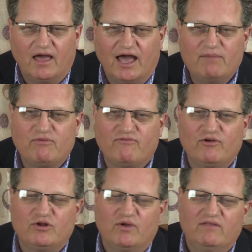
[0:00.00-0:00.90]
I
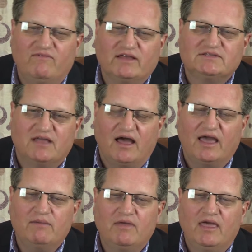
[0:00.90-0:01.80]
prefer to invest
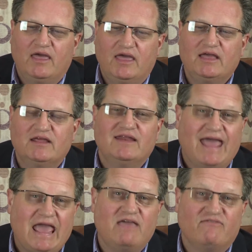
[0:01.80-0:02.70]
time in an
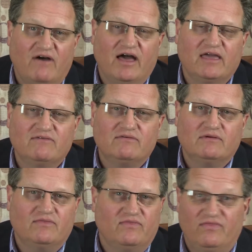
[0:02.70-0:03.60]
A5,
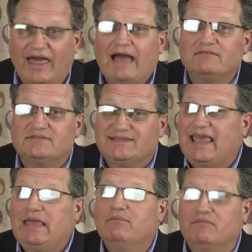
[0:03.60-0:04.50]
that
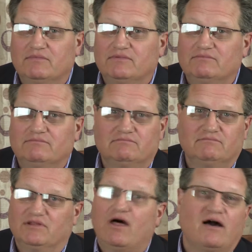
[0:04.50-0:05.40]
same
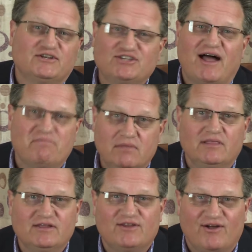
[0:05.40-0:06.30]
long shot $1
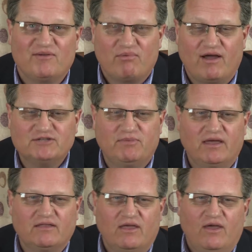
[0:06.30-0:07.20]
million
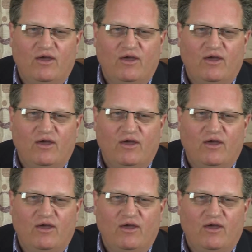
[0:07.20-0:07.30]
prospect,